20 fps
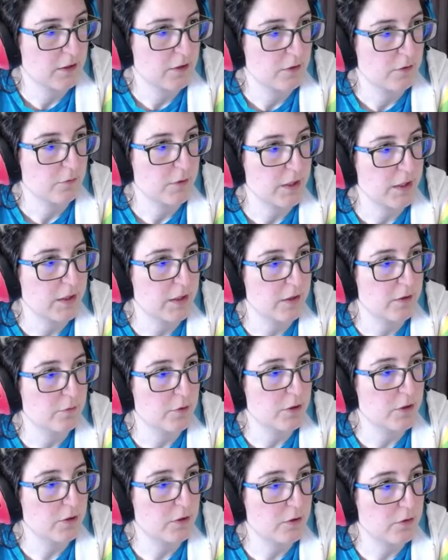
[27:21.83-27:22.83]
We
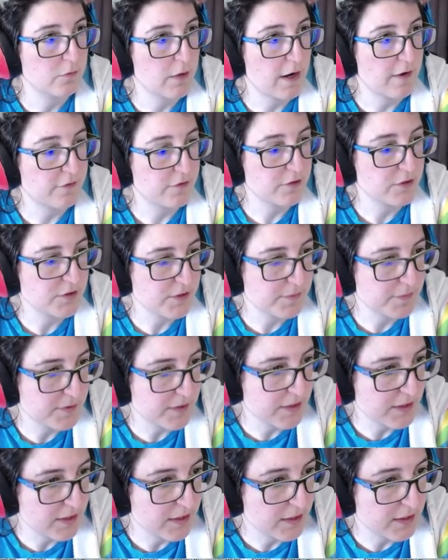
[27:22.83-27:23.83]
will raffle some
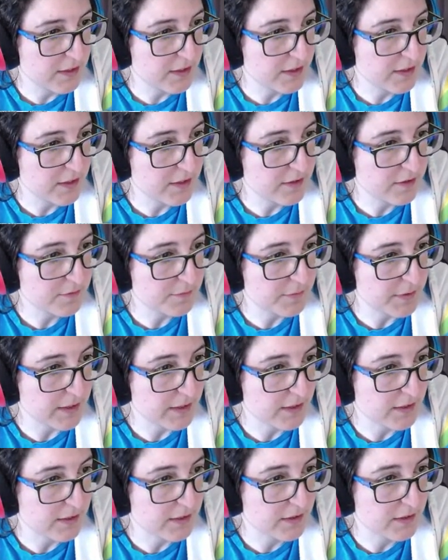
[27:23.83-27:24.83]
things
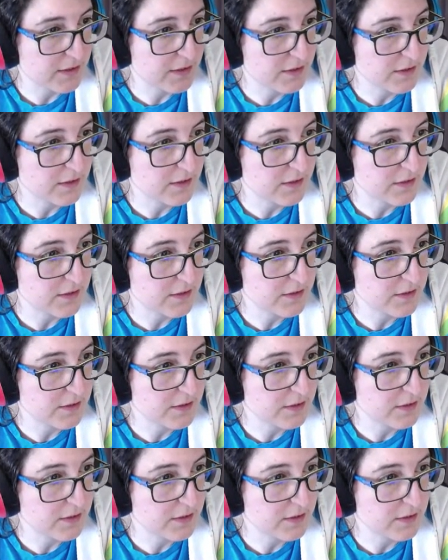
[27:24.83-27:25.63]
because...